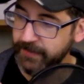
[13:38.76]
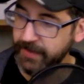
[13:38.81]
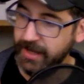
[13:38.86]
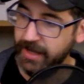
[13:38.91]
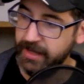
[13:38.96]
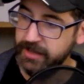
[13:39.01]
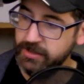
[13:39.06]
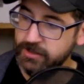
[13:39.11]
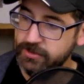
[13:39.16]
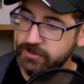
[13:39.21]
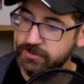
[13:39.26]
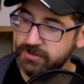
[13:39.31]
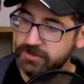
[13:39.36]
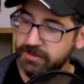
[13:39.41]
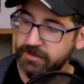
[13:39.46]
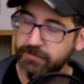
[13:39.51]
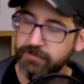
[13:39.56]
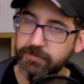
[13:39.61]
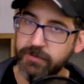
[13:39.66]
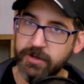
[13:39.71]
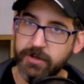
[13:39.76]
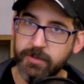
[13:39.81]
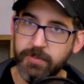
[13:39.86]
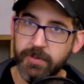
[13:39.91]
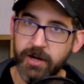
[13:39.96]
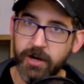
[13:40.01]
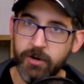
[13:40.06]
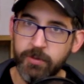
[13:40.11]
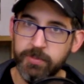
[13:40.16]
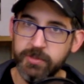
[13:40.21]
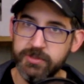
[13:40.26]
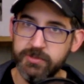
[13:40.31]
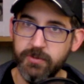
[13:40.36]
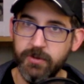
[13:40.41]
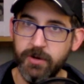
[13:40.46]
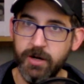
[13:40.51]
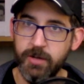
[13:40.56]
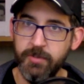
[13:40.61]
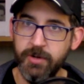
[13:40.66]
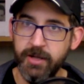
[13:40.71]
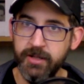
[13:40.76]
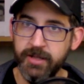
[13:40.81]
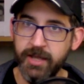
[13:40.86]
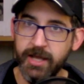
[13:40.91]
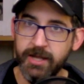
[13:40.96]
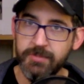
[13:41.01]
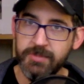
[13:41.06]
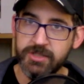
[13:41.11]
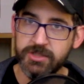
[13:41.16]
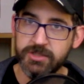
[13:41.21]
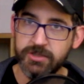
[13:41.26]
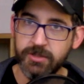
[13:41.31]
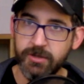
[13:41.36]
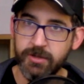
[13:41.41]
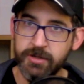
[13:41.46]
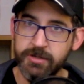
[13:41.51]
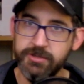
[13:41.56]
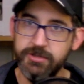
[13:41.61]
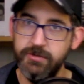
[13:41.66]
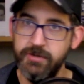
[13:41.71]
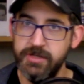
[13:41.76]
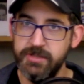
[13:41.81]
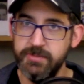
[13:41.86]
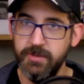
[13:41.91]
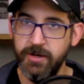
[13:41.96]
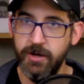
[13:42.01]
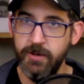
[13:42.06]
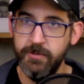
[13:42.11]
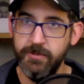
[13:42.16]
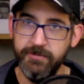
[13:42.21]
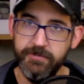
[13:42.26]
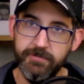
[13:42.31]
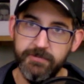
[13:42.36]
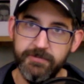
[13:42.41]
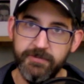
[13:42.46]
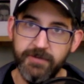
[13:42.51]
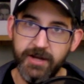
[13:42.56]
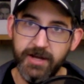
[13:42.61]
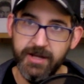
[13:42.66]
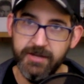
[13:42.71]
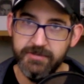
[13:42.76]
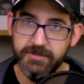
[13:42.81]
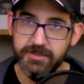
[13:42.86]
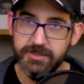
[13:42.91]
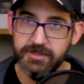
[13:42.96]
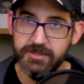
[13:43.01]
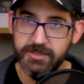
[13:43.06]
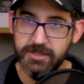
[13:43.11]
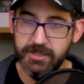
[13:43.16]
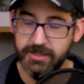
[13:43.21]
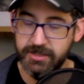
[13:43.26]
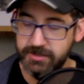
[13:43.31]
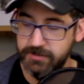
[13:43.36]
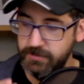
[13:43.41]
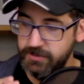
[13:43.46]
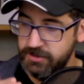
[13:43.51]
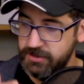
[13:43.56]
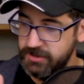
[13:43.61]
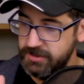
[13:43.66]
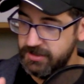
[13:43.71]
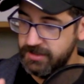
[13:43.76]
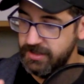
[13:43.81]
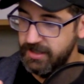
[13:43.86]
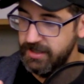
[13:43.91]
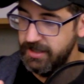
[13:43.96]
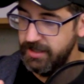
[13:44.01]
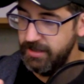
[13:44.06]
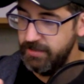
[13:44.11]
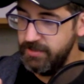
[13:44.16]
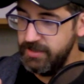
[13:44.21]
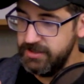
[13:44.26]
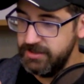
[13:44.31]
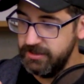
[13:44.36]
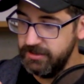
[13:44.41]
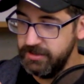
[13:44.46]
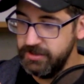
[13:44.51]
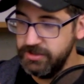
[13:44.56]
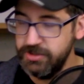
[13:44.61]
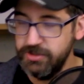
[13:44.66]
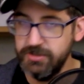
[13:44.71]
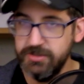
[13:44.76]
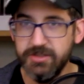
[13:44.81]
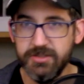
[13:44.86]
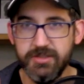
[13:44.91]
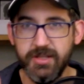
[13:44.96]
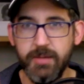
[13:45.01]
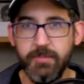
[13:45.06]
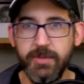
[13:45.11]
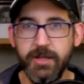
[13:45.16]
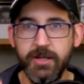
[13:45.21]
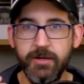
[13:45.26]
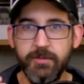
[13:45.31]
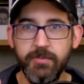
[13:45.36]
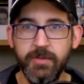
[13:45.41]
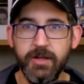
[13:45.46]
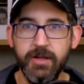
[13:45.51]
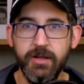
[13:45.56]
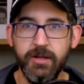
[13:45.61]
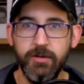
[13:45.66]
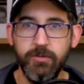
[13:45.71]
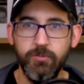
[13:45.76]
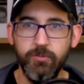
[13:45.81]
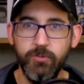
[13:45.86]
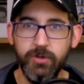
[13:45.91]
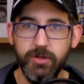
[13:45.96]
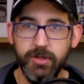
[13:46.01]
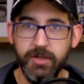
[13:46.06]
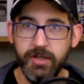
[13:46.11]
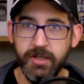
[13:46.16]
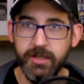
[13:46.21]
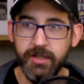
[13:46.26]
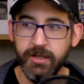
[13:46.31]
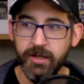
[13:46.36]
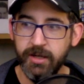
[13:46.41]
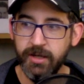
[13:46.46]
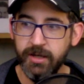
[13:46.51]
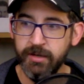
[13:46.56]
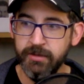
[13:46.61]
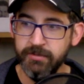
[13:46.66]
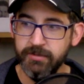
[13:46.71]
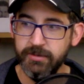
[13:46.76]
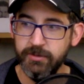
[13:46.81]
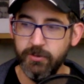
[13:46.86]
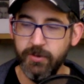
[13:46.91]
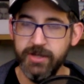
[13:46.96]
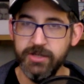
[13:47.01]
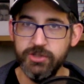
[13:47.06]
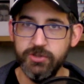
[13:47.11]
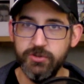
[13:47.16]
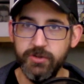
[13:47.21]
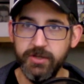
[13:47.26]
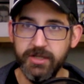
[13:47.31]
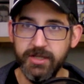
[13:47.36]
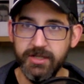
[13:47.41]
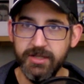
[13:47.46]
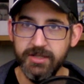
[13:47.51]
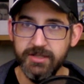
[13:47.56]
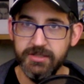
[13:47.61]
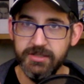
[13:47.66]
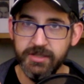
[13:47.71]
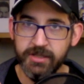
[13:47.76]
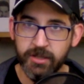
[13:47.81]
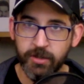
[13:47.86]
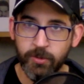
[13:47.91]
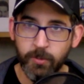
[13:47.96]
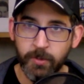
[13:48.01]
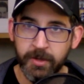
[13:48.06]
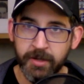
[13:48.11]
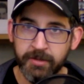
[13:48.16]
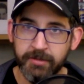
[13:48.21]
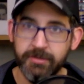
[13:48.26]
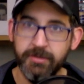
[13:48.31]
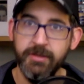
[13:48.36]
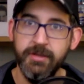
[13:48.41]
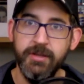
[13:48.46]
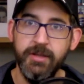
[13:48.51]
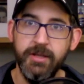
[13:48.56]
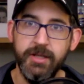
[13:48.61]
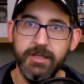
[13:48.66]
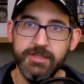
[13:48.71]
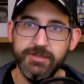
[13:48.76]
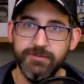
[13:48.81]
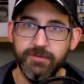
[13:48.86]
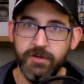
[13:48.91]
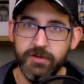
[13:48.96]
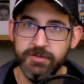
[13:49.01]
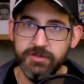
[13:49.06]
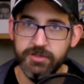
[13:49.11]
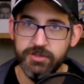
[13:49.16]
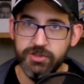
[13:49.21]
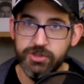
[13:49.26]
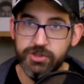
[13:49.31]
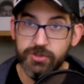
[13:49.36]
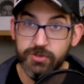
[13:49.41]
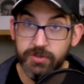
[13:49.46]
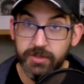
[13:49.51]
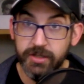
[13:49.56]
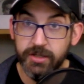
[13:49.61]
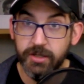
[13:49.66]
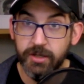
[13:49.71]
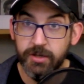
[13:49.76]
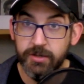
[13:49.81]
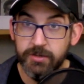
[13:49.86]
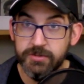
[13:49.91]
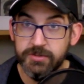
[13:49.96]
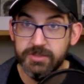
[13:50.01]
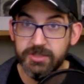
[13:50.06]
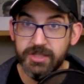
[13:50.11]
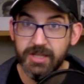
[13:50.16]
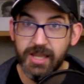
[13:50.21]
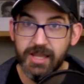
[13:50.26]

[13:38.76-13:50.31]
I used the Flood of Power +1 armor on the enemy's turn to raise my armor from 5 to 6, which is amazingly juicy. So that made him really quite tricky to deal with as far as his shooting goes.